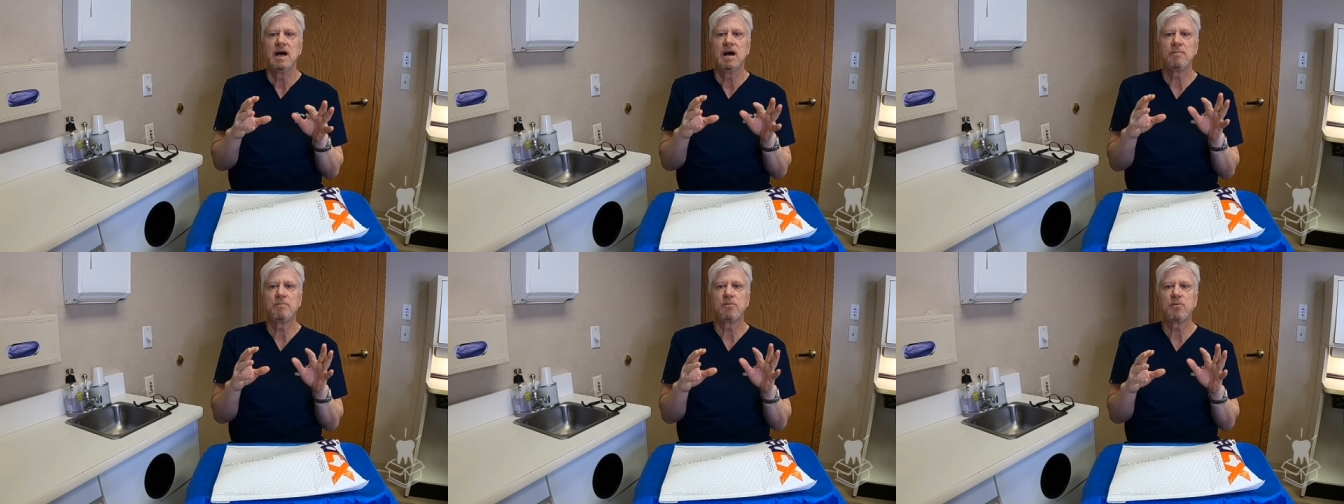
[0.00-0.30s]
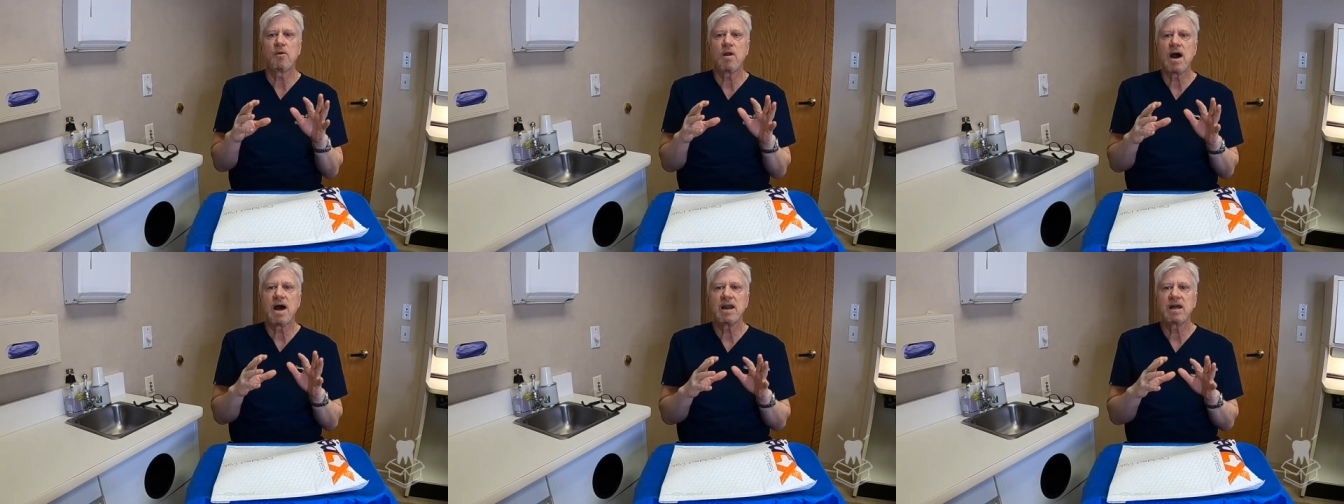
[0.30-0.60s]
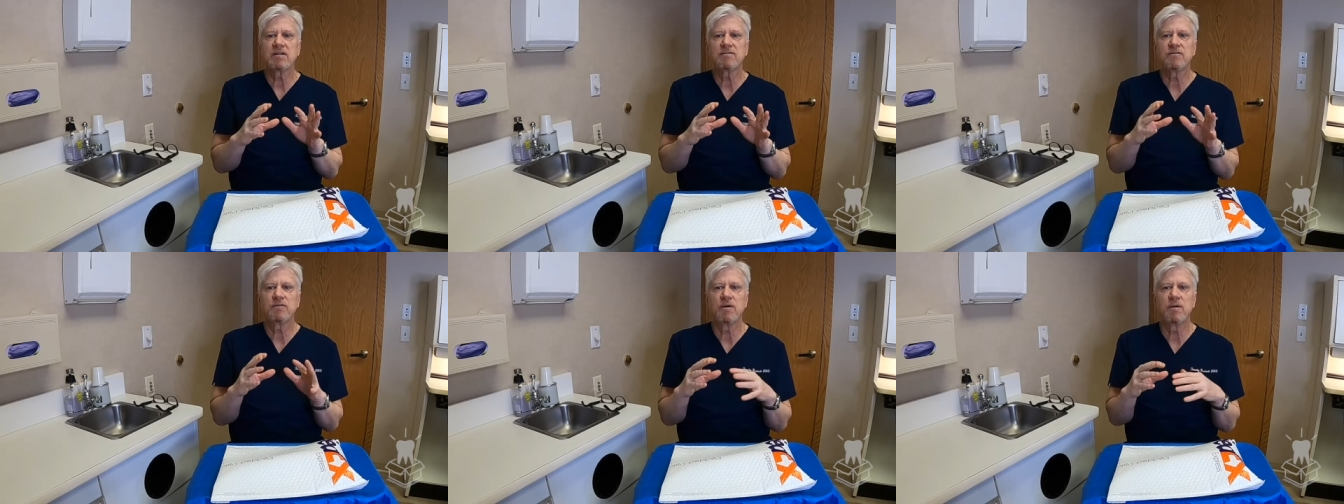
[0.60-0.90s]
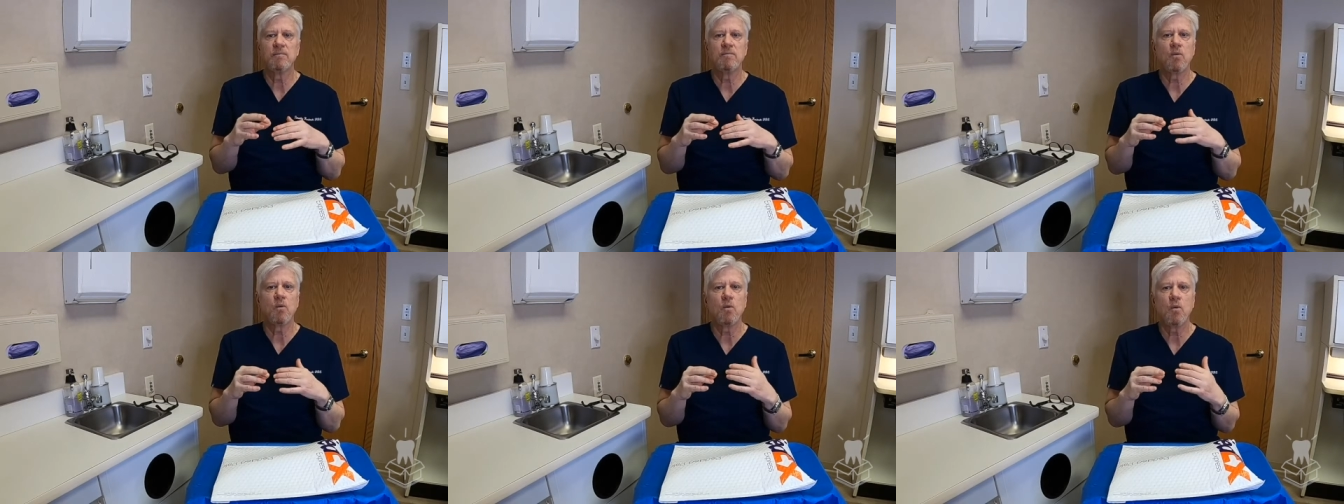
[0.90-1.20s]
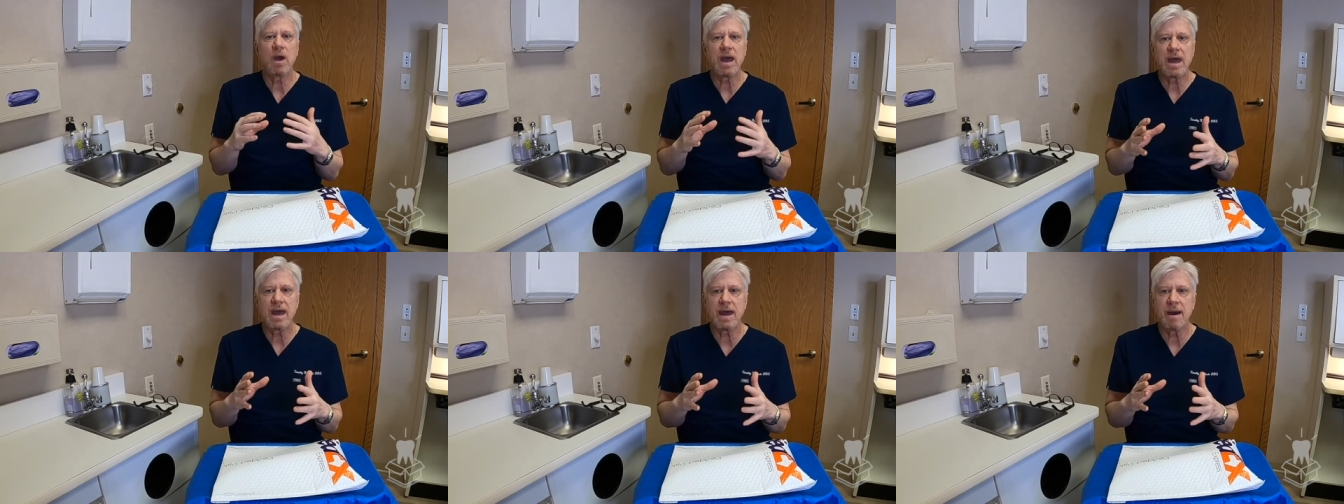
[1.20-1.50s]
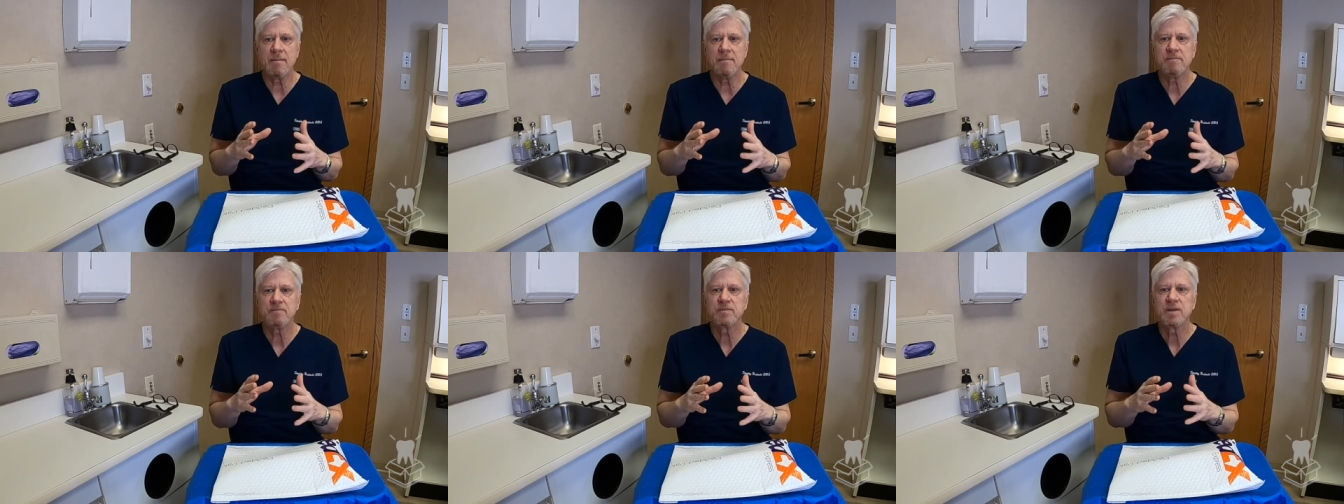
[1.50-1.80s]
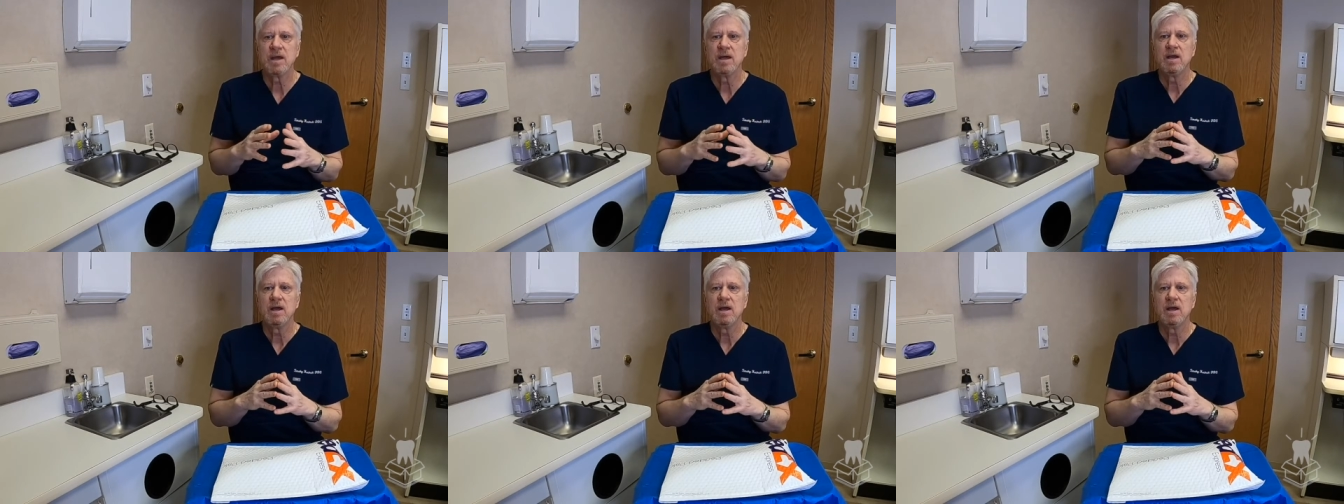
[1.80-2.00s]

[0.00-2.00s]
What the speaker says: a product from WAM